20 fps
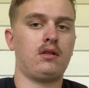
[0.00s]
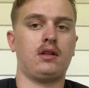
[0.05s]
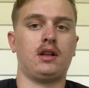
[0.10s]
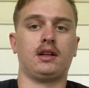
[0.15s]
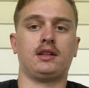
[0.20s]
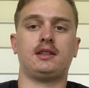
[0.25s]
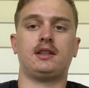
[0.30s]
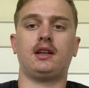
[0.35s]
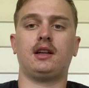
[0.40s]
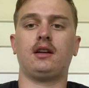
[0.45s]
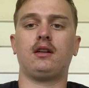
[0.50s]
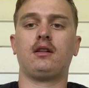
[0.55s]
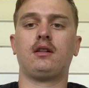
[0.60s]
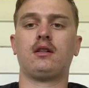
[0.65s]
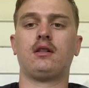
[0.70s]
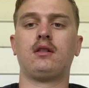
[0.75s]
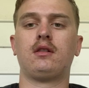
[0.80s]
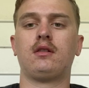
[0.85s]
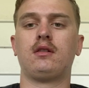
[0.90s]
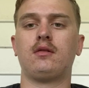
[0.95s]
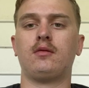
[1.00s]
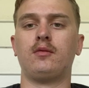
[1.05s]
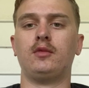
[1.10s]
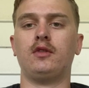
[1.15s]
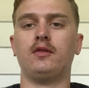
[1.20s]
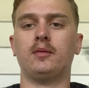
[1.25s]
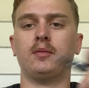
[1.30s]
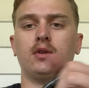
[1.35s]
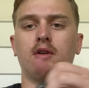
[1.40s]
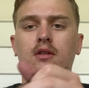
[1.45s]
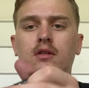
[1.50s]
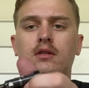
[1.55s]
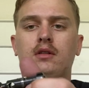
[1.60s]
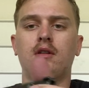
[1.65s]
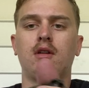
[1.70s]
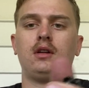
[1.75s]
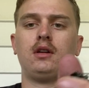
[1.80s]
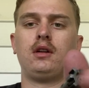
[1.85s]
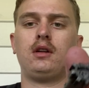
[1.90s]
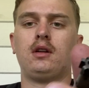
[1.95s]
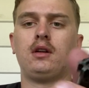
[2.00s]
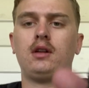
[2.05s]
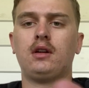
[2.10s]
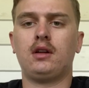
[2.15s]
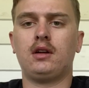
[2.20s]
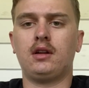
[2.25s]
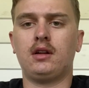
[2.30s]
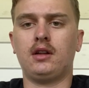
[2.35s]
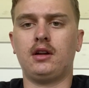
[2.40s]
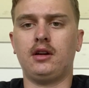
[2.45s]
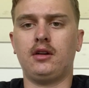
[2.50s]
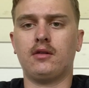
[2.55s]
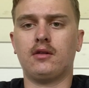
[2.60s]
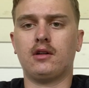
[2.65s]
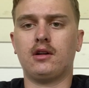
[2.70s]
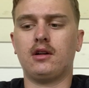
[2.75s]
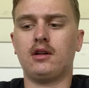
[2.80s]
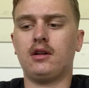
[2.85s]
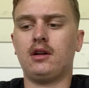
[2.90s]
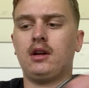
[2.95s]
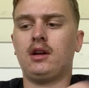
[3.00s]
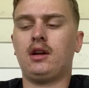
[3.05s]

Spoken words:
Next thing, remove the bolt, and there you are.